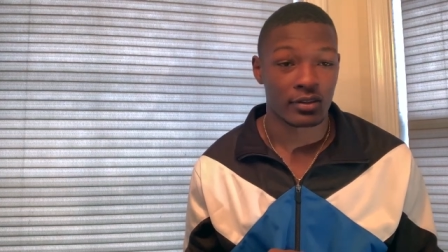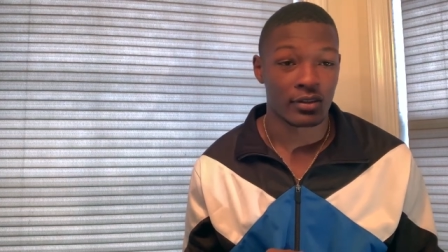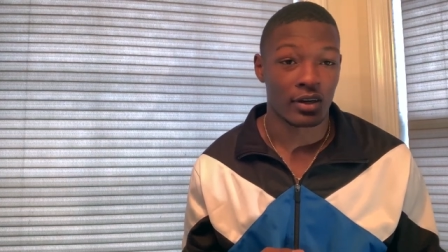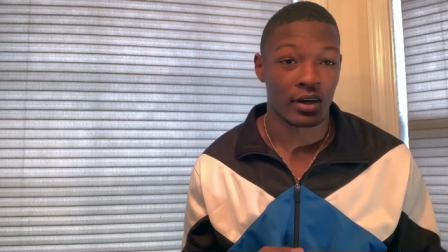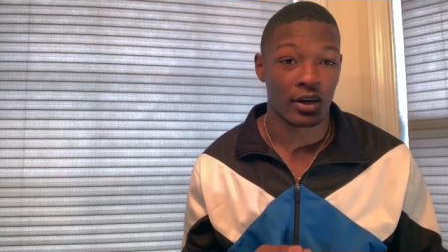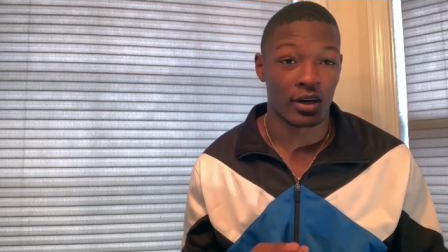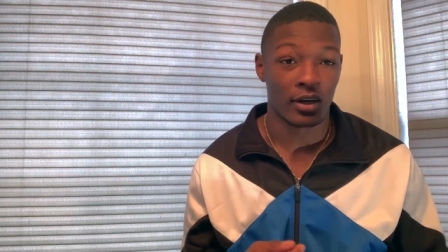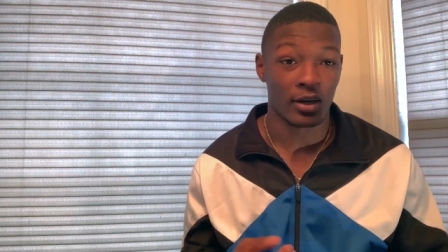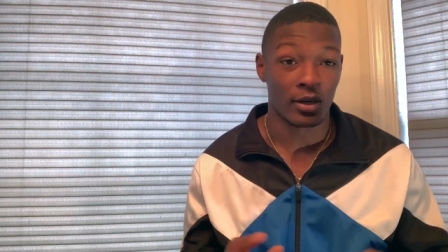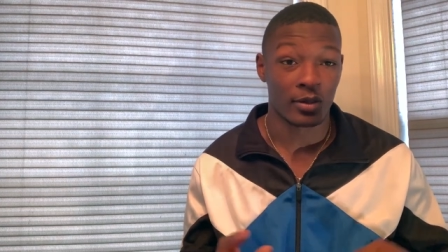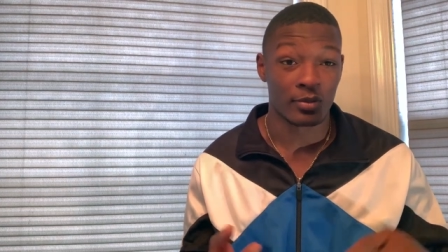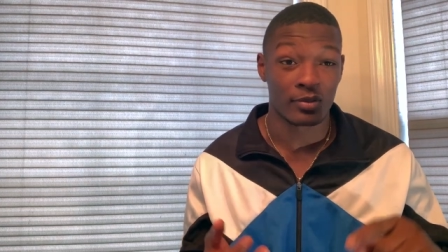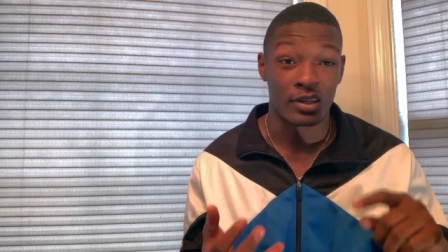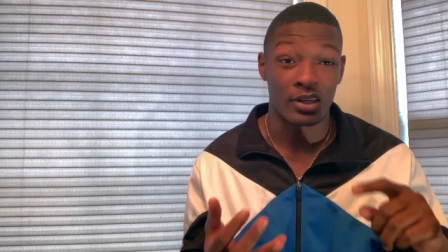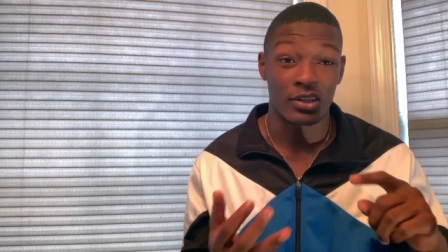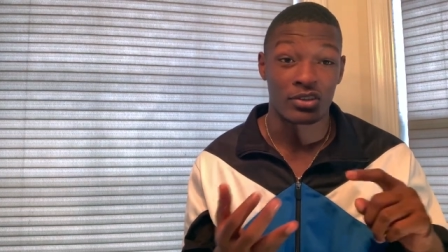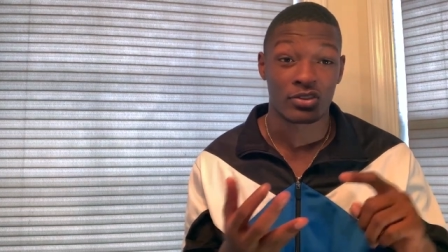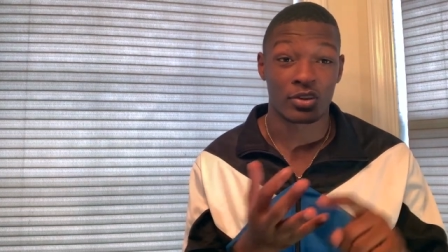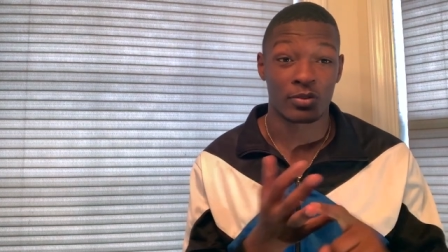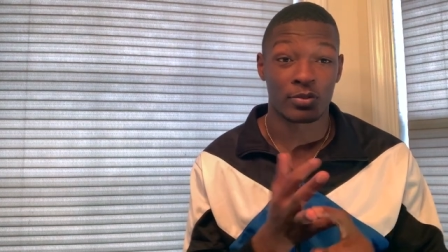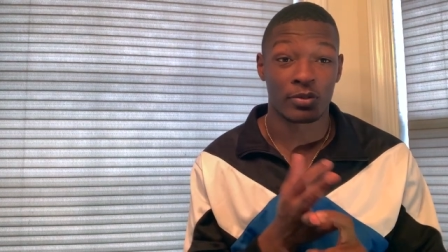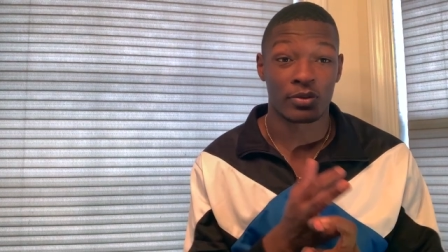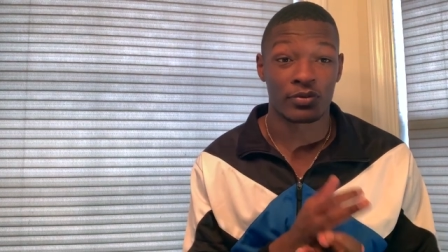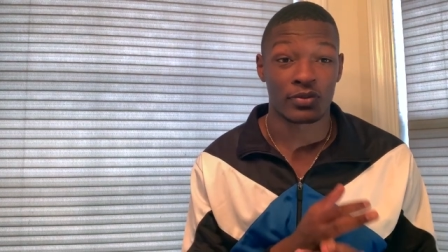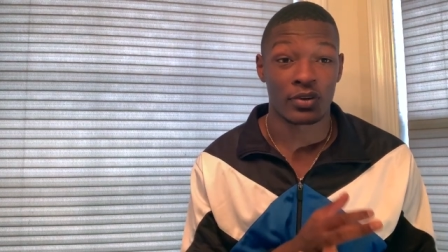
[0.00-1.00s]
um, y'all
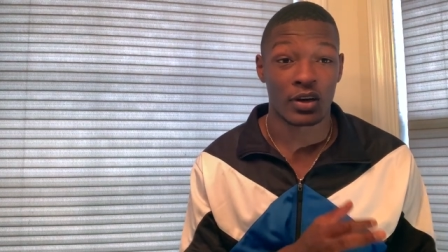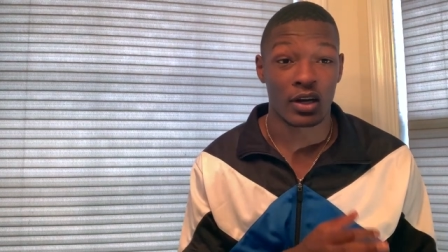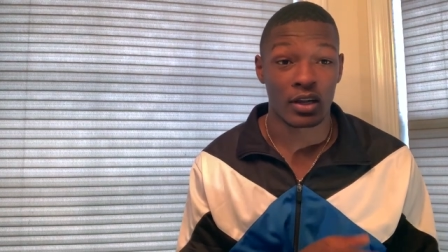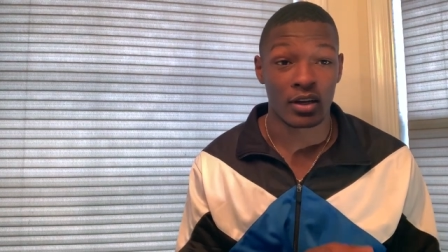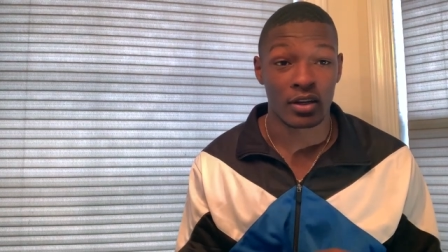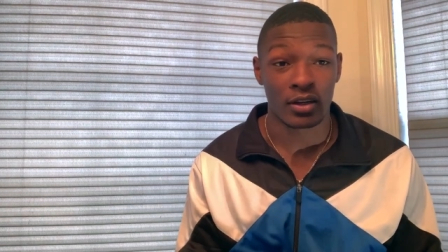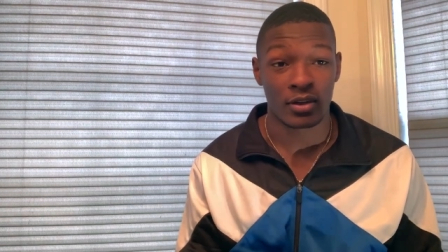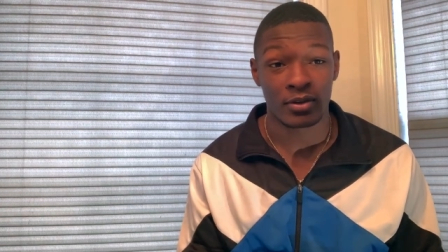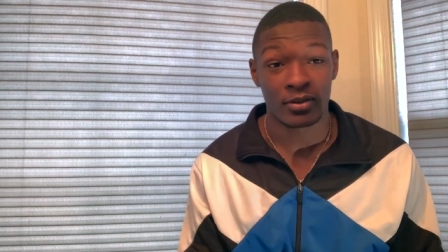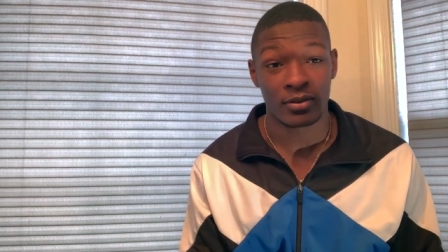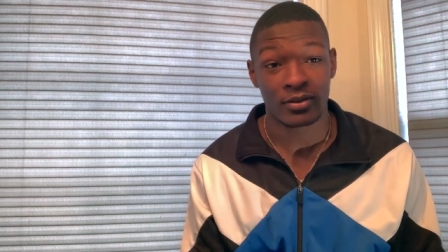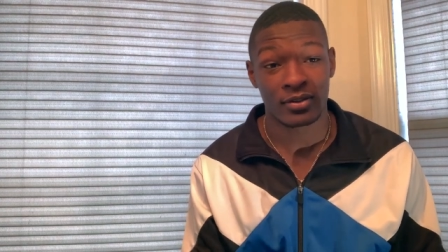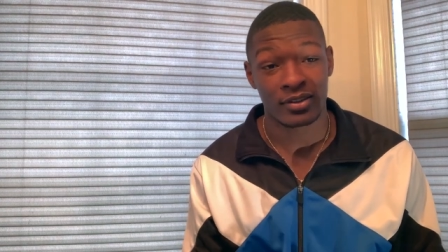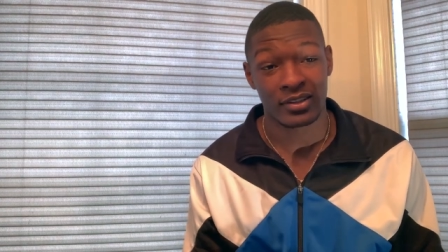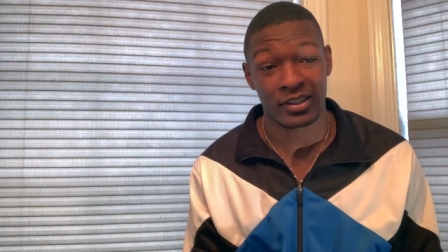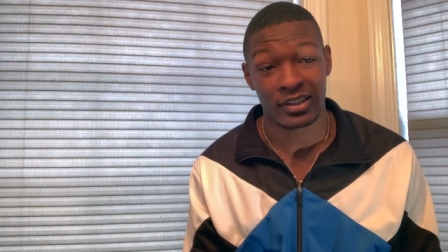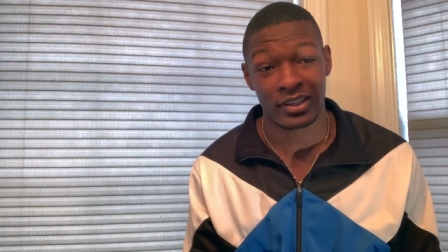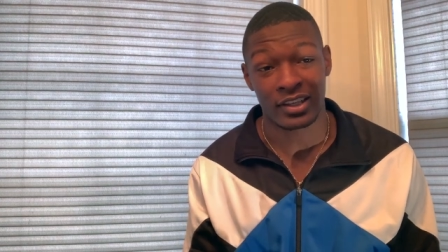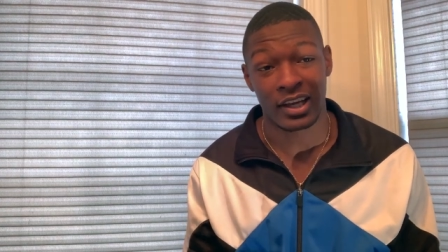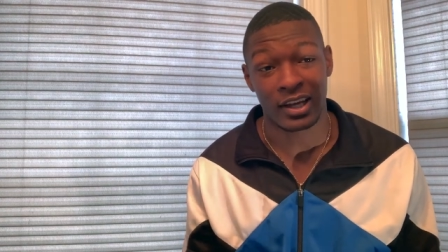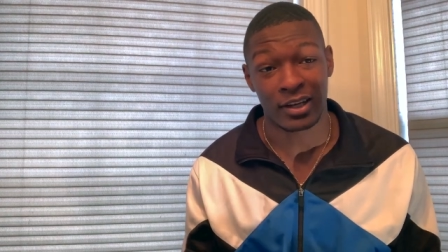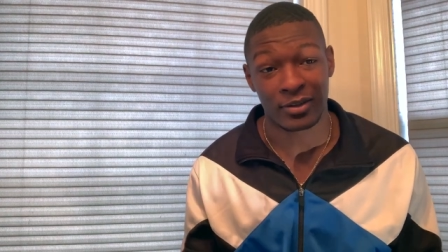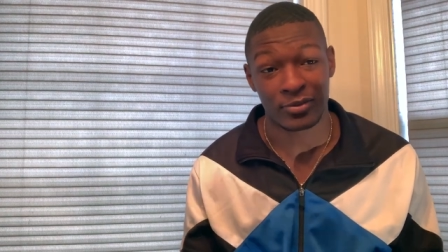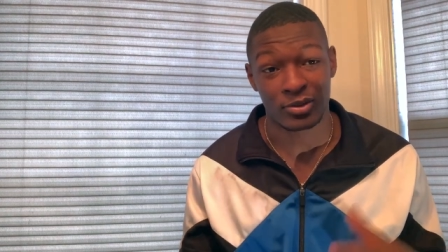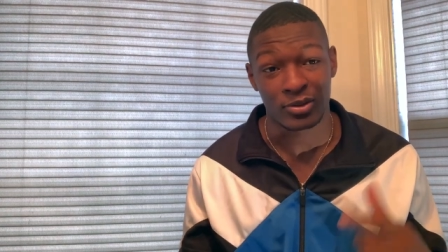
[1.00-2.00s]
drop a follow, and
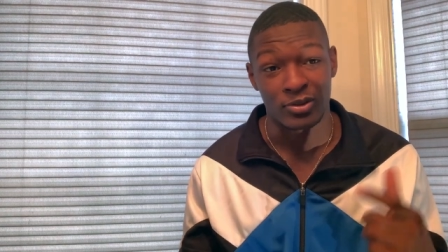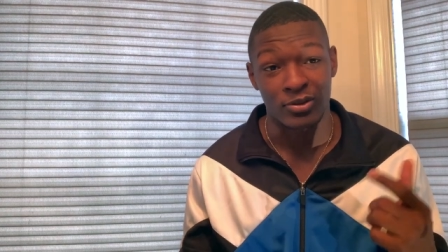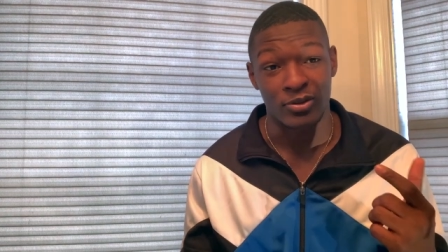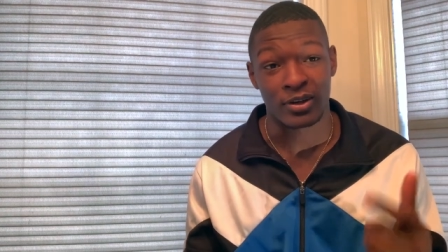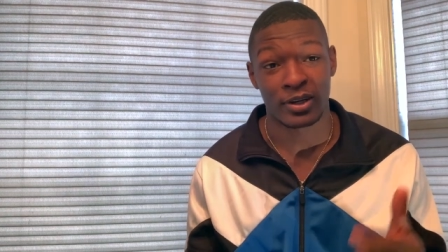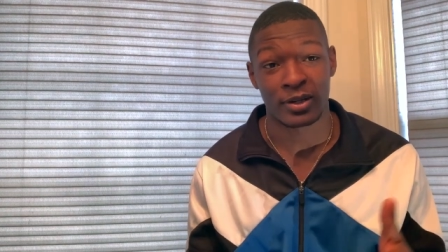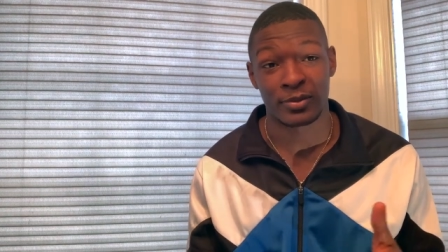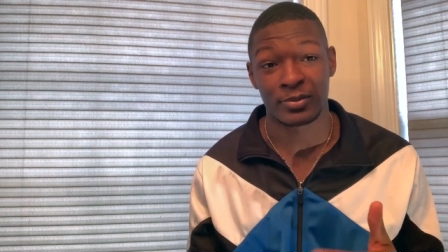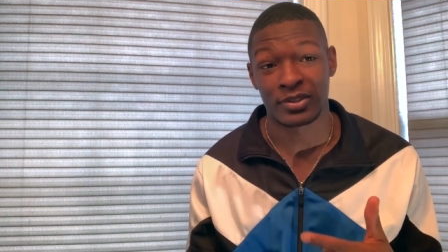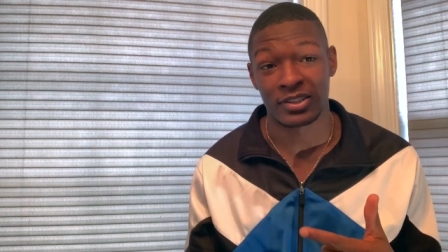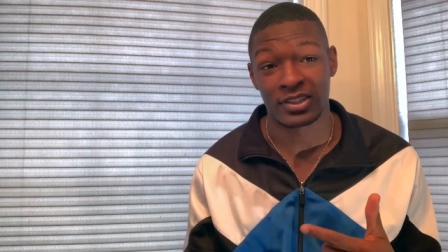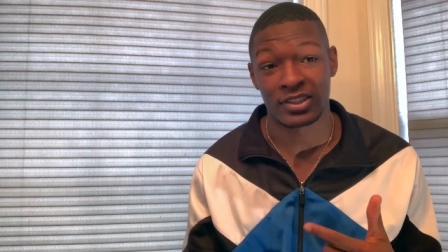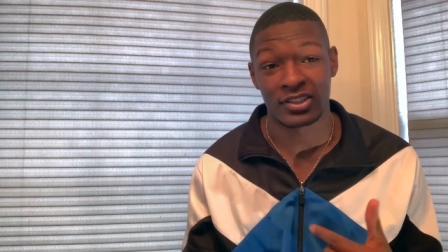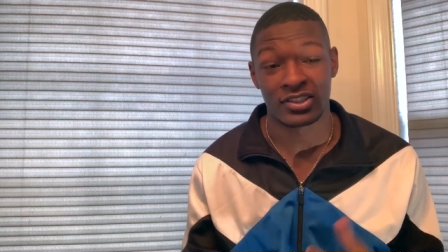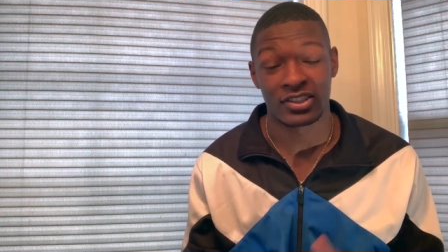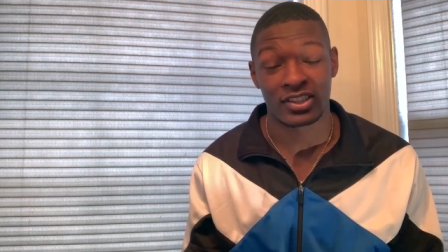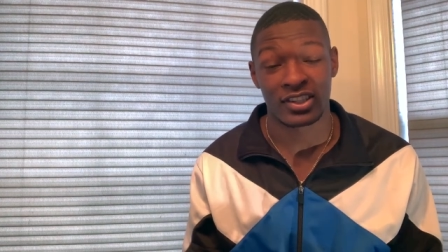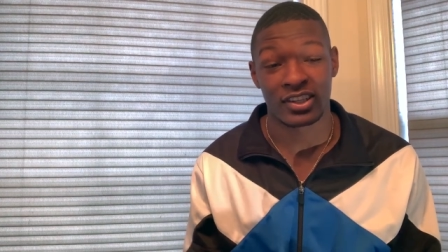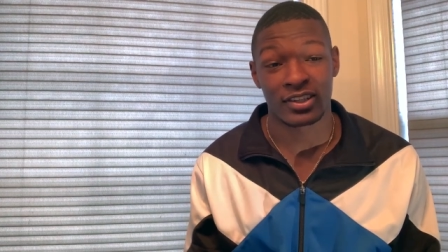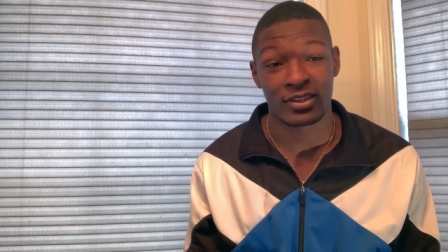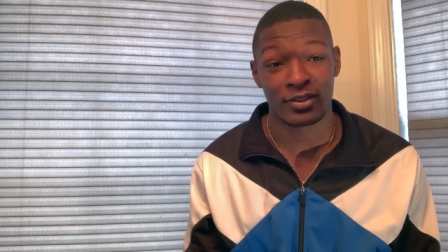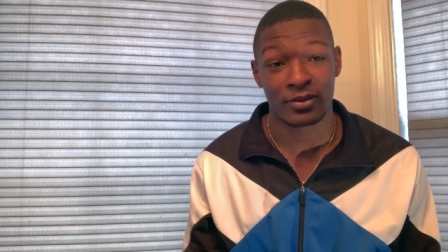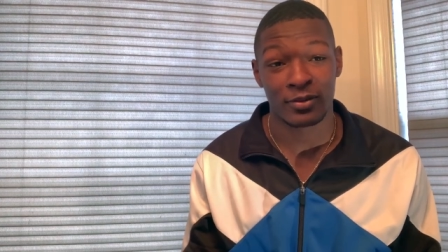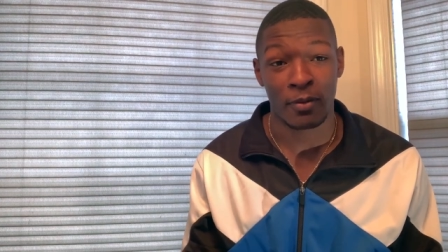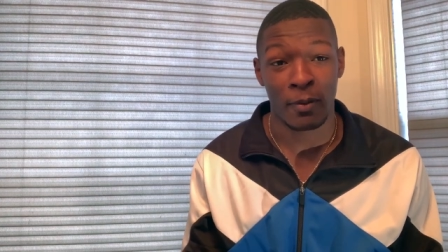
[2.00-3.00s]
y'all subscribe to the channel.